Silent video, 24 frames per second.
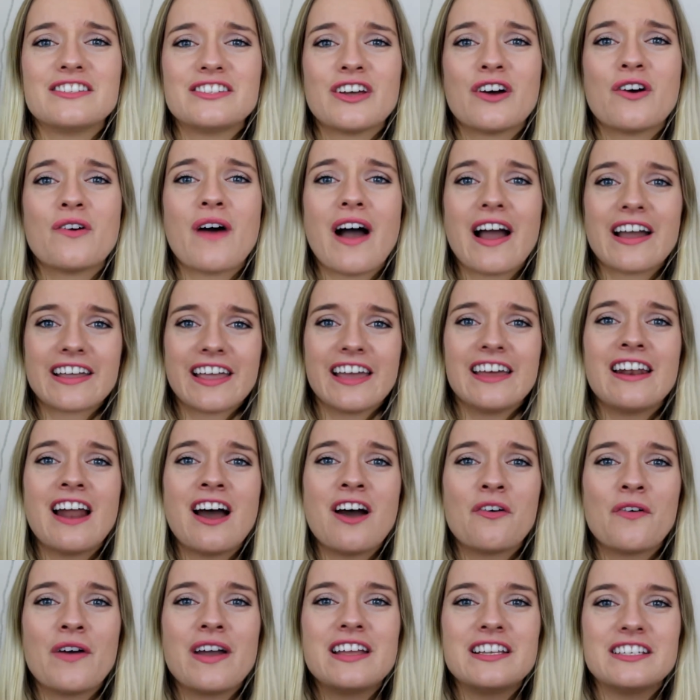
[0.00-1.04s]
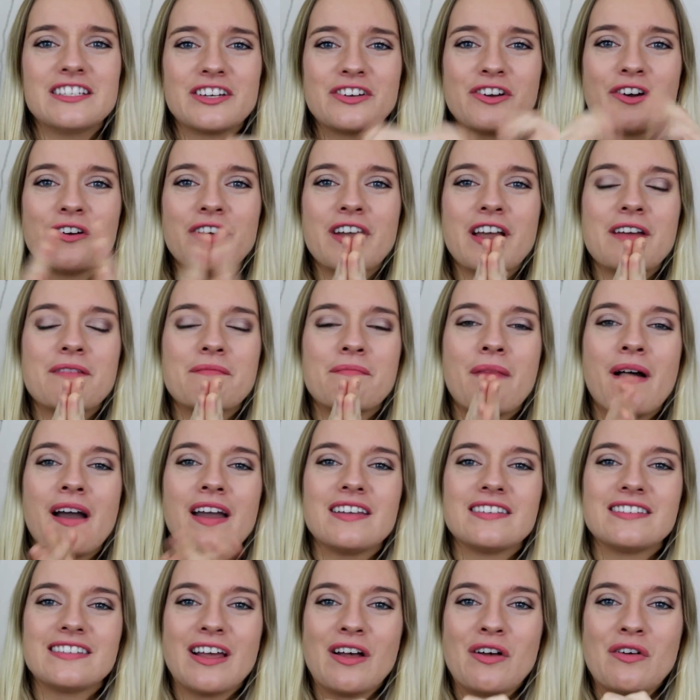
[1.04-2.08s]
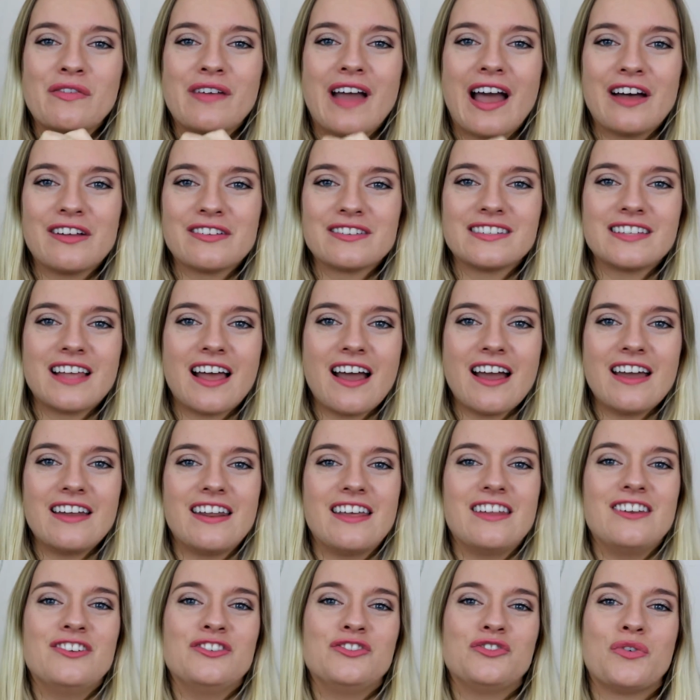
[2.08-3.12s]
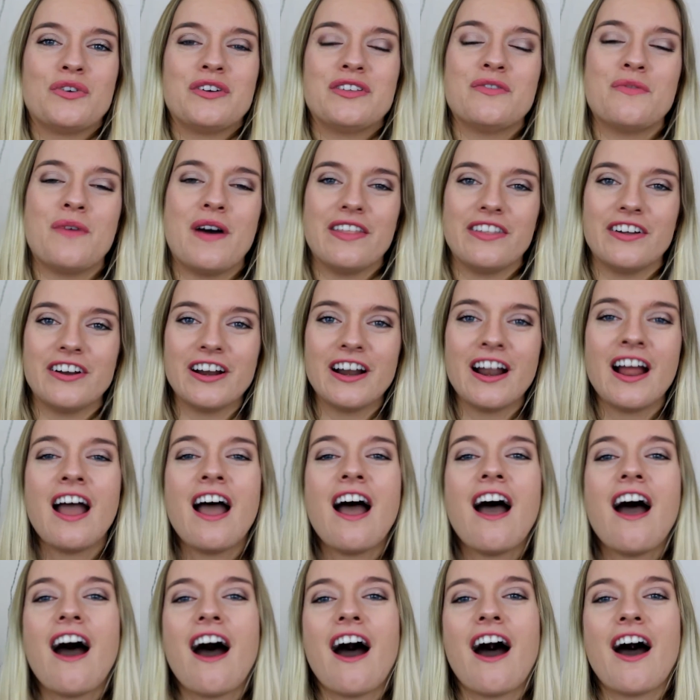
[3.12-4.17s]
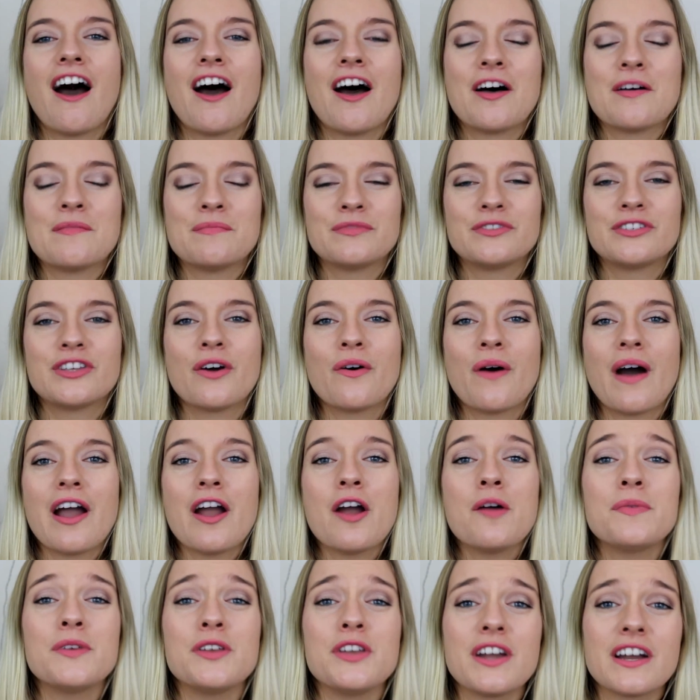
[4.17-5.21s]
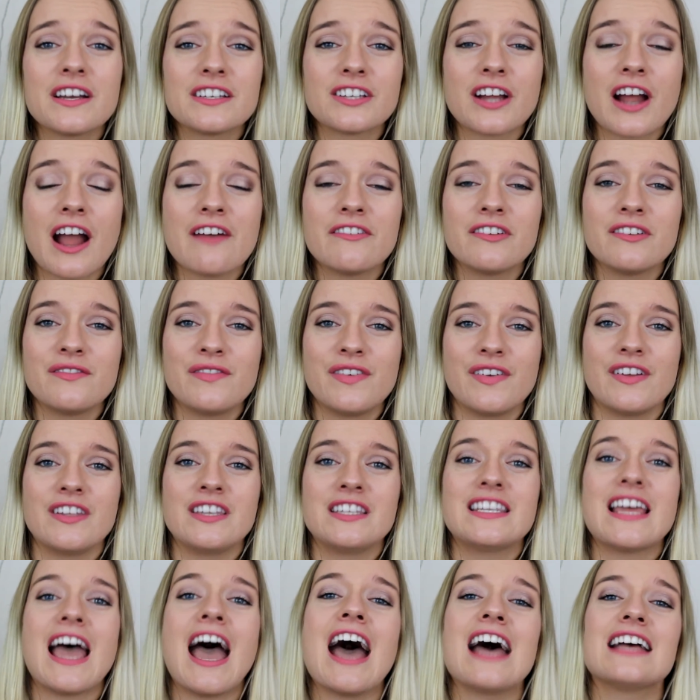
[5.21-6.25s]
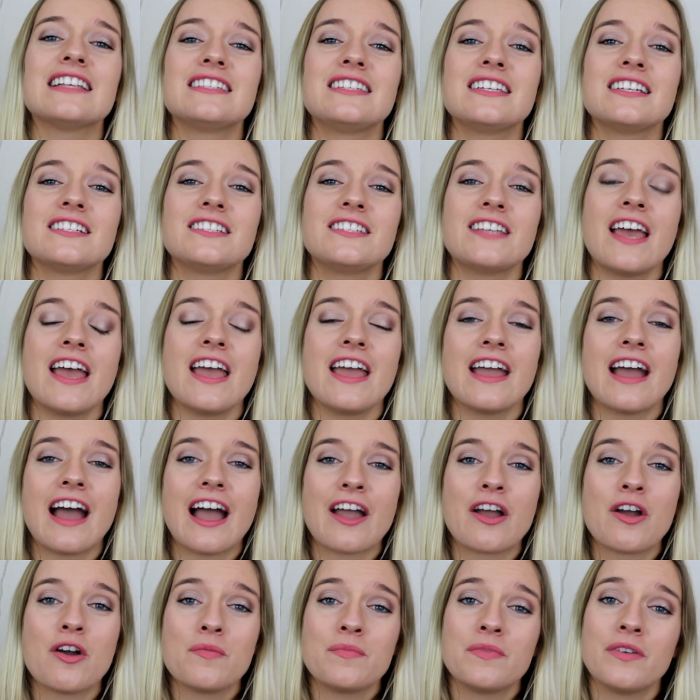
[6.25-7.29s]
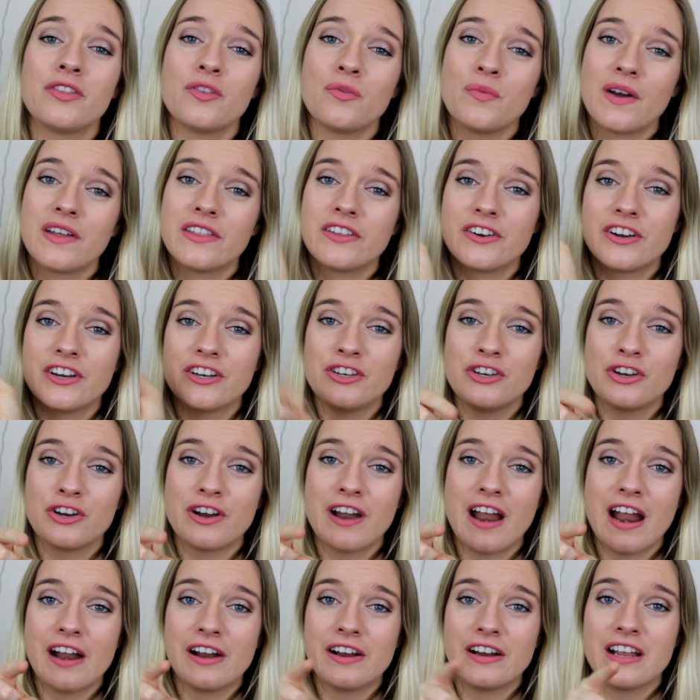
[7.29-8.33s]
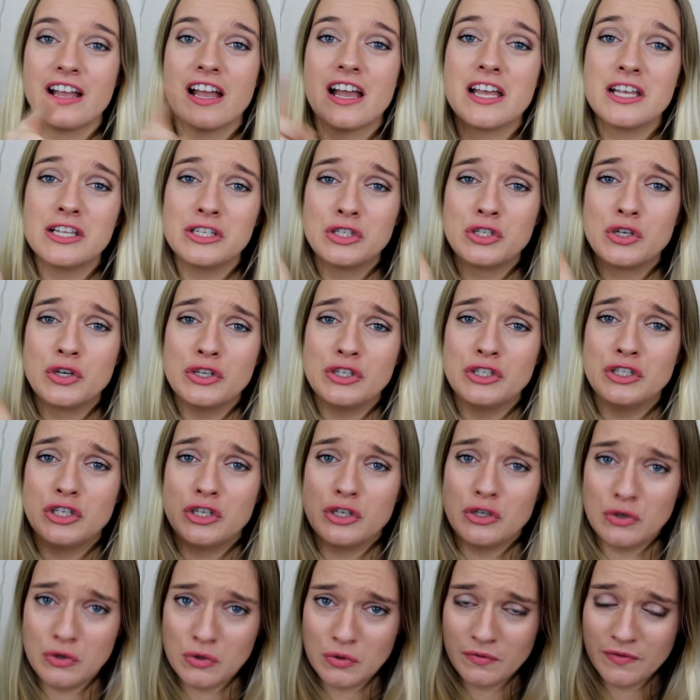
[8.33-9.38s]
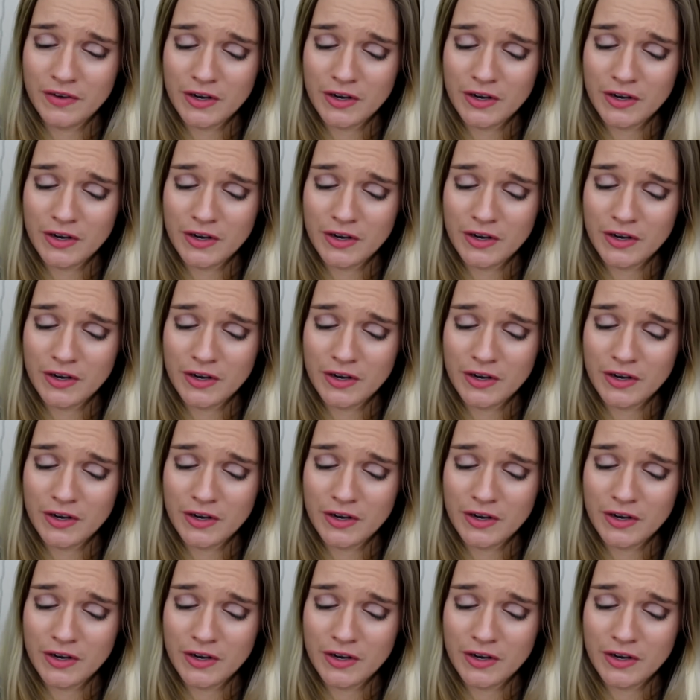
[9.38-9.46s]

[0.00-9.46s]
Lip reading: So I cannot wait to go get myself outside and enjoy the weather. So I hope that you guys are having a fantastic day. I hope that the weather in your area is good too.